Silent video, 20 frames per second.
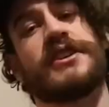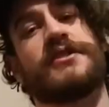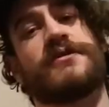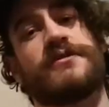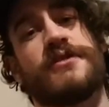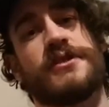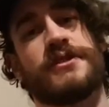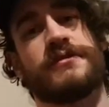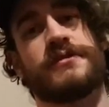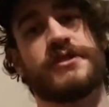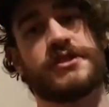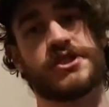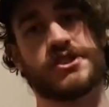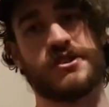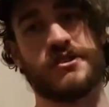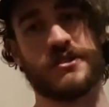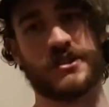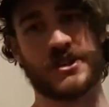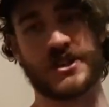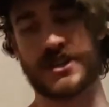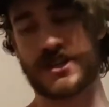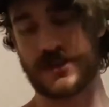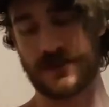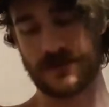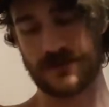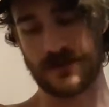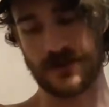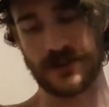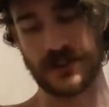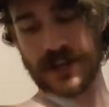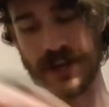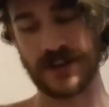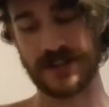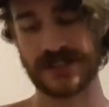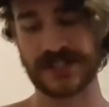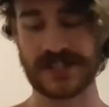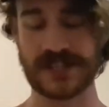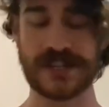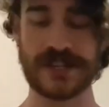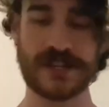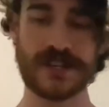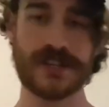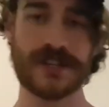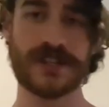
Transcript: it in the front of your shoulders, your front delts.